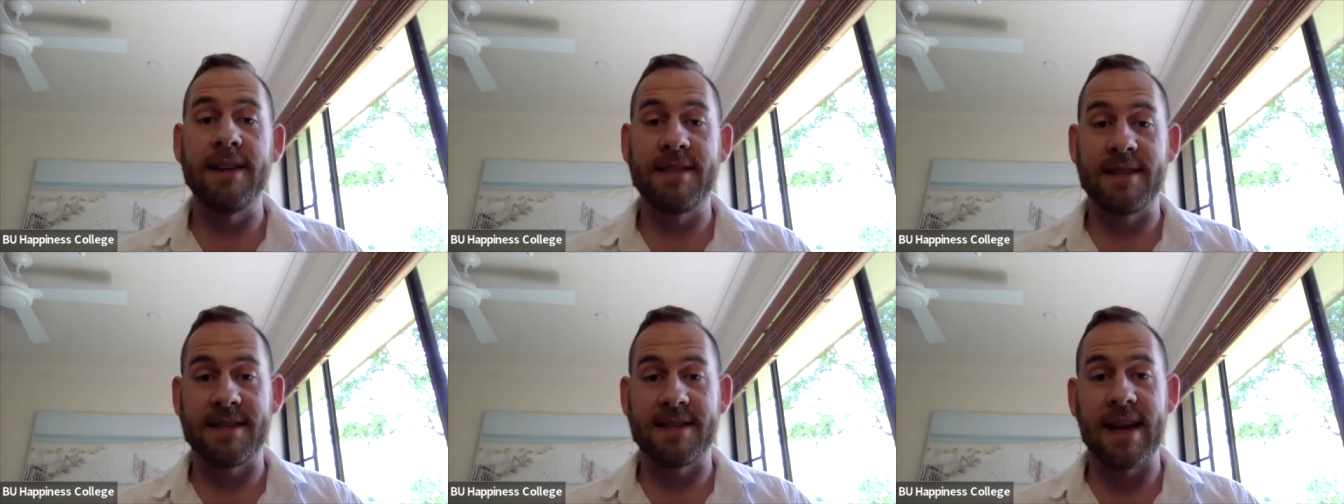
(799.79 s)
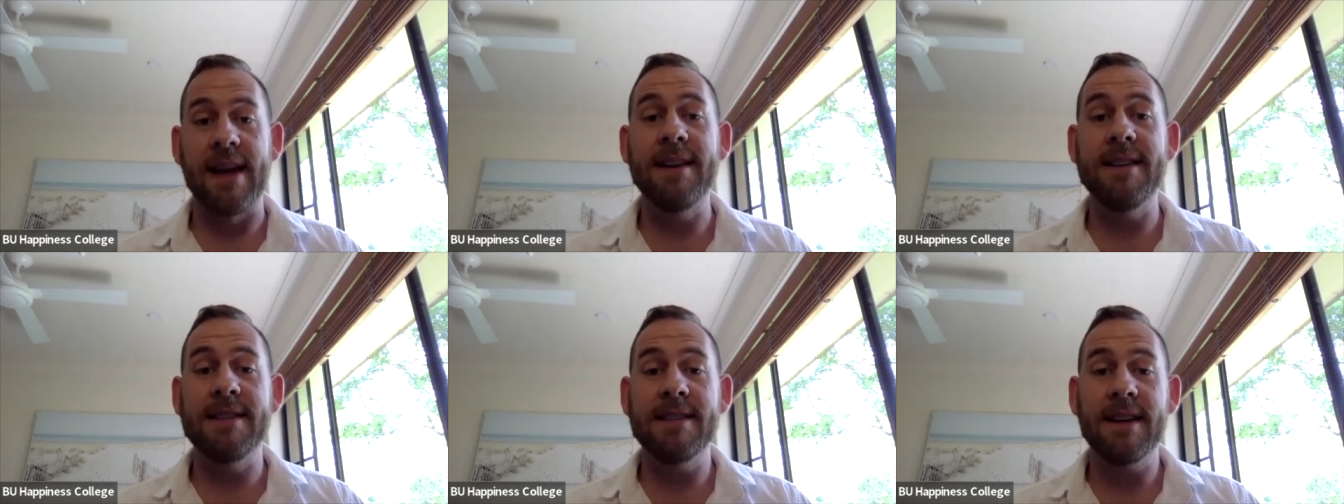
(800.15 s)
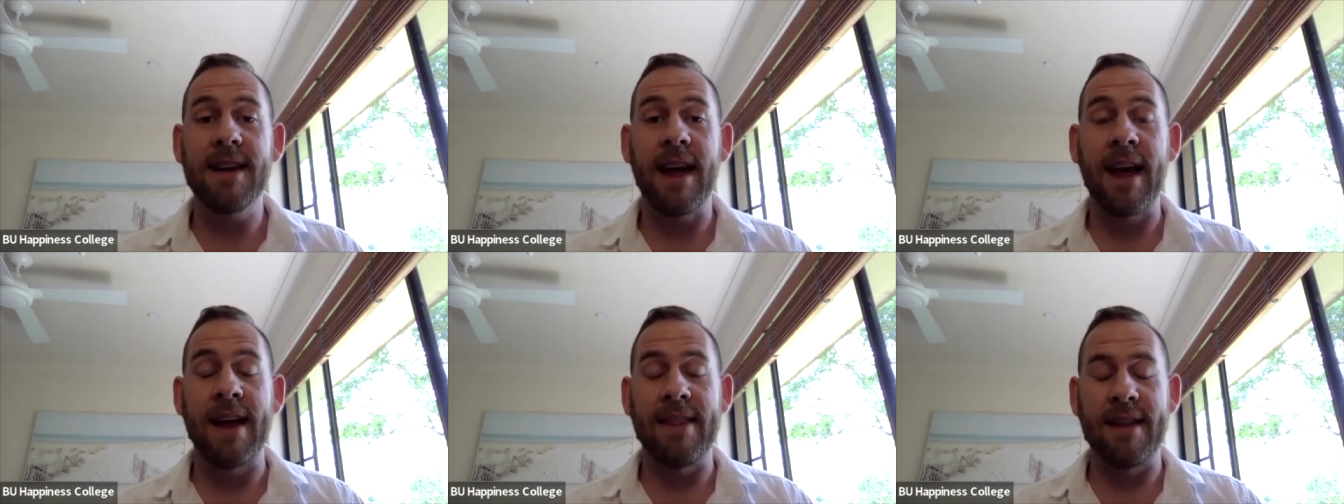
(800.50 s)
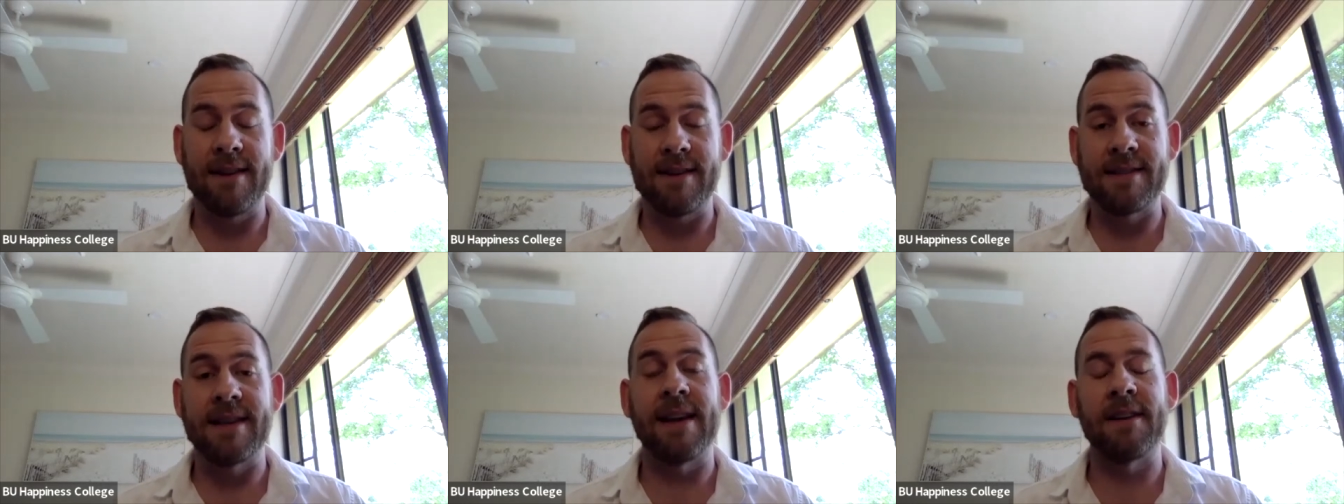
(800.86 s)
dissent and their
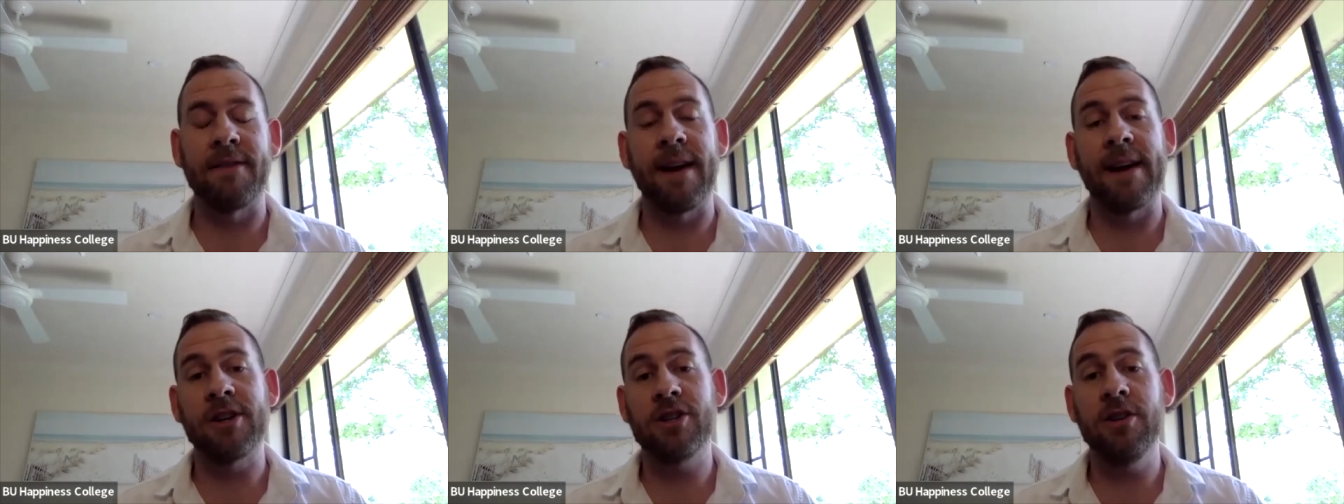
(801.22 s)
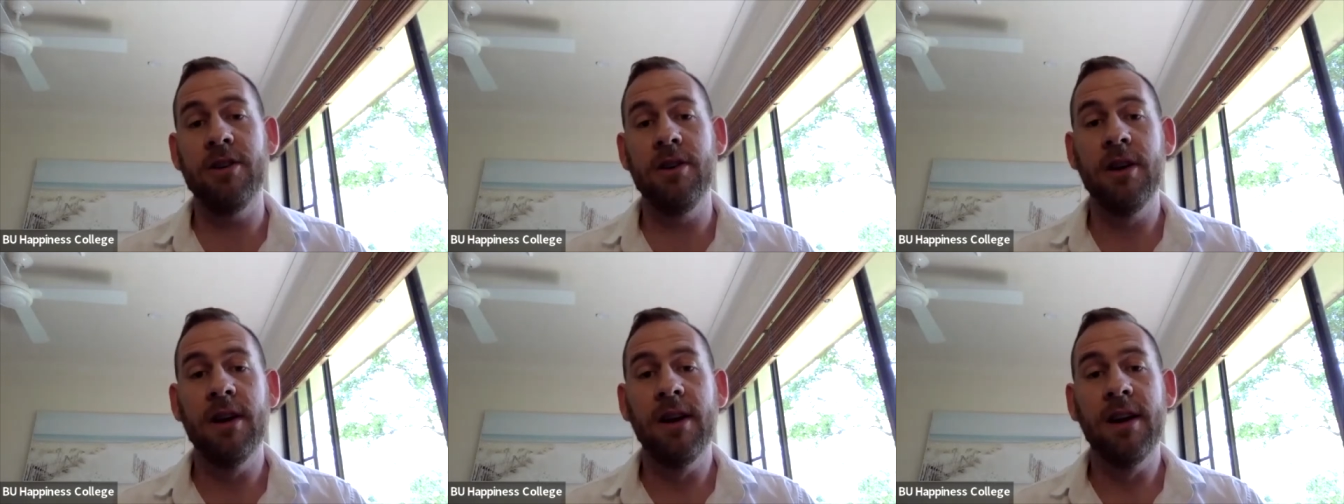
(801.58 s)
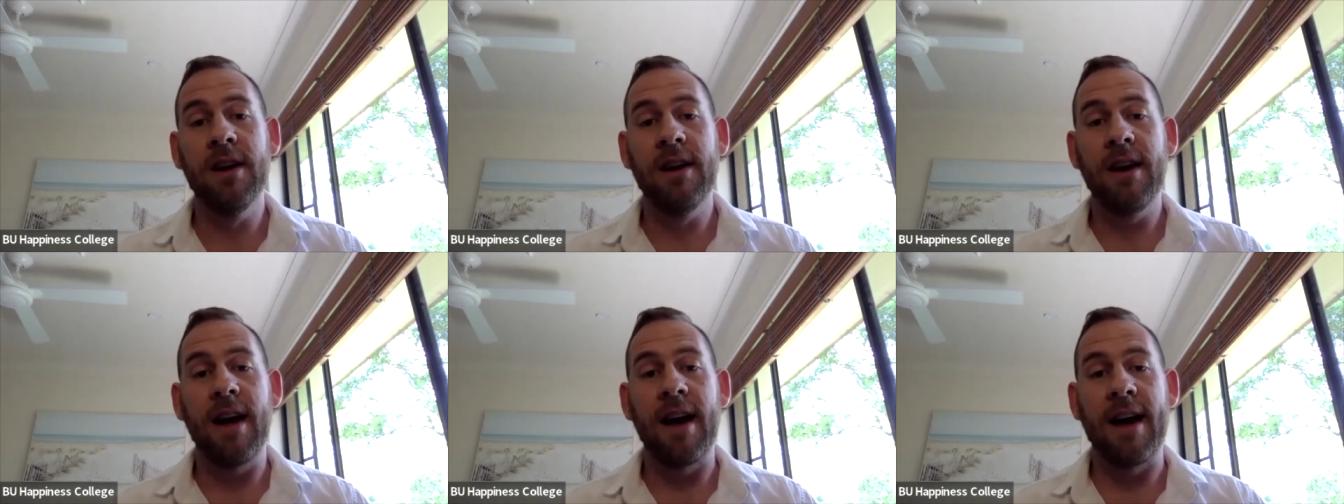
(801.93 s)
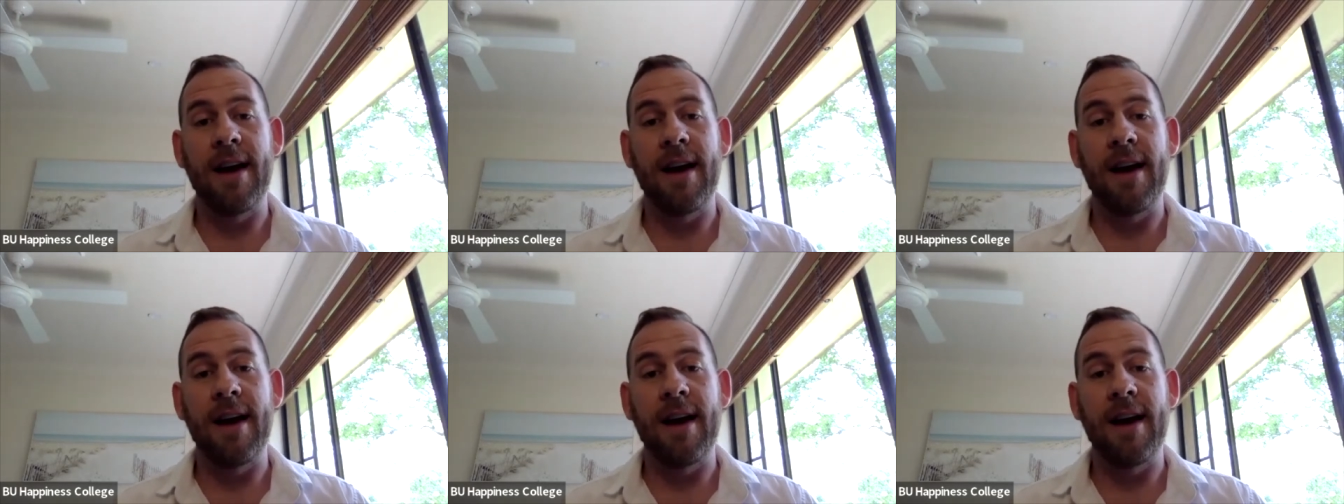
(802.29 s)
dissatisfaction mm.